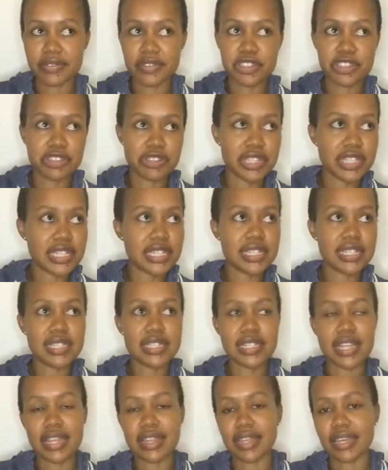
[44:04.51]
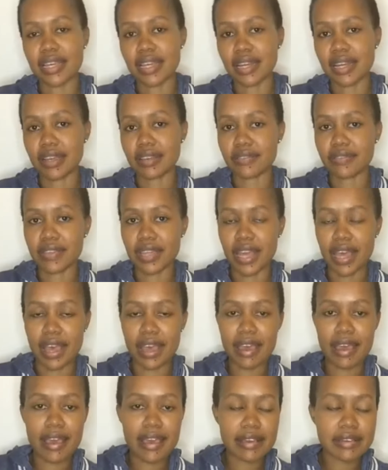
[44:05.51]
trees and they can have their
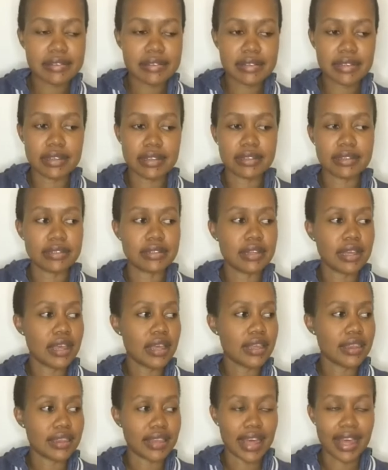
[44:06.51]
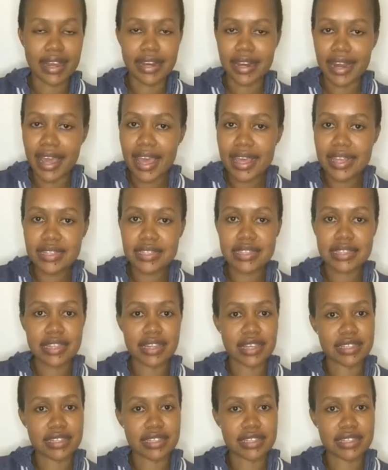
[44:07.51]
eggs in their nest.